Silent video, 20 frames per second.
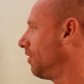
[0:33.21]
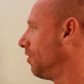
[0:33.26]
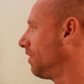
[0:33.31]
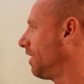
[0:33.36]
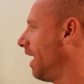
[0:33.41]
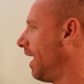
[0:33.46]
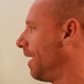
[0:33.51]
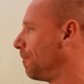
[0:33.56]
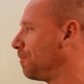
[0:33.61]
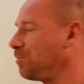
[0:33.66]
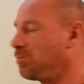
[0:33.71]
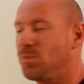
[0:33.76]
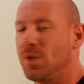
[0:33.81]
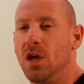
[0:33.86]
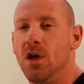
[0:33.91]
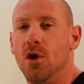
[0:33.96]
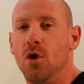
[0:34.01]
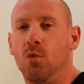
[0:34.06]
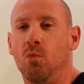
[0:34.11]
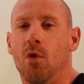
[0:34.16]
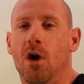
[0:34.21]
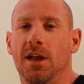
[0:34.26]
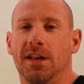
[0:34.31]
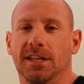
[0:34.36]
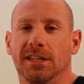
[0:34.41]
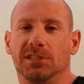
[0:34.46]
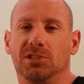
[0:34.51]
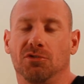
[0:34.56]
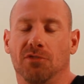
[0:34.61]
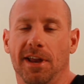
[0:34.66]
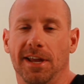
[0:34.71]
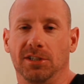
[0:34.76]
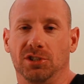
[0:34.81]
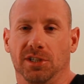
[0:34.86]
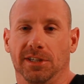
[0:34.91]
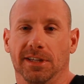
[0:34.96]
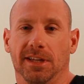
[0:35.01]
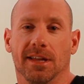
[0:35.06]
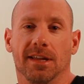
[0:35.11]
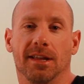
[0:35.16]
Okay. What is
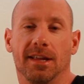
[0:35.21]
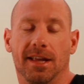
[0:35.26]
ranging?